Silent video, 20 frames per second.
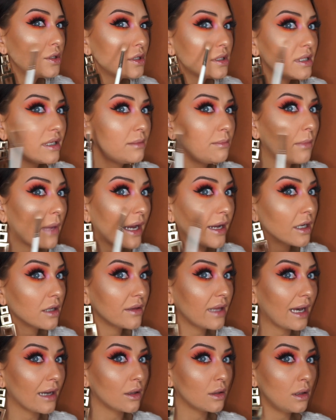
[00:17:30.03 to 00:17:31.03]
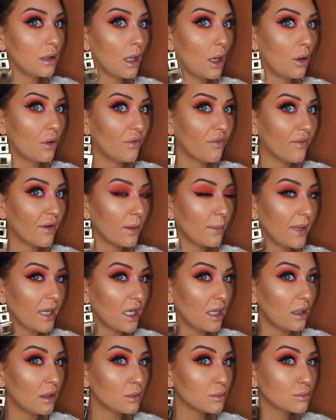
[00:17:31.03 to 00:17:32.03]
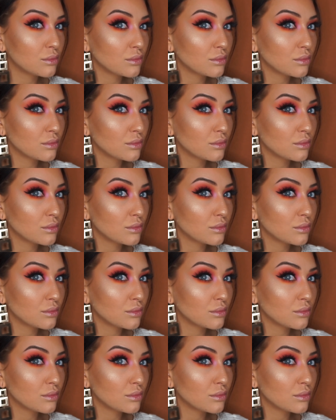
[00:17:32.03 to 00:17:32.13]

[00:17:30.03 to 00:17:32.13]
admire that glow for a minute.